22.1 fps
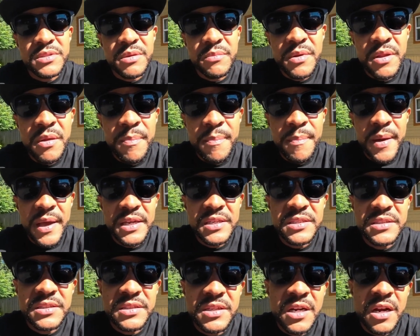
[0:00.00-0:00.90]
some of the
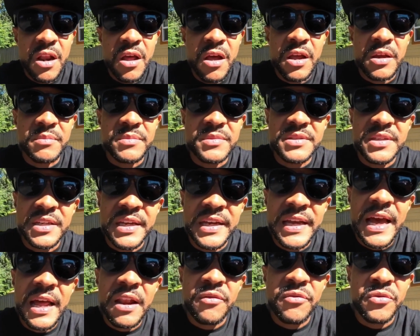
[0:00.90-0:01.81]
best climbs in
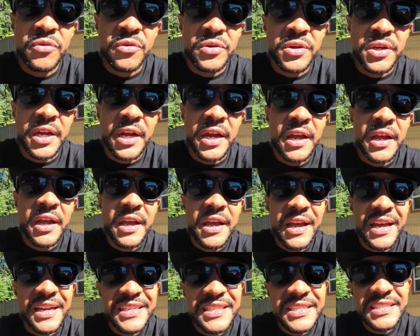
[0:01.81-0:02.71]
California
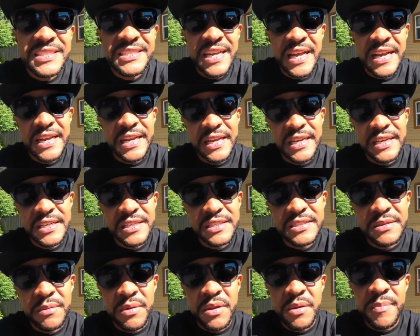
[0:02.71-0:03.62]
and descended
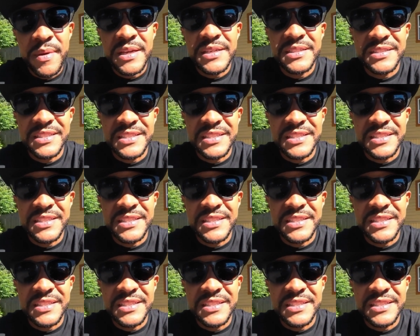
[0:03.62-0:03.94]
some of the best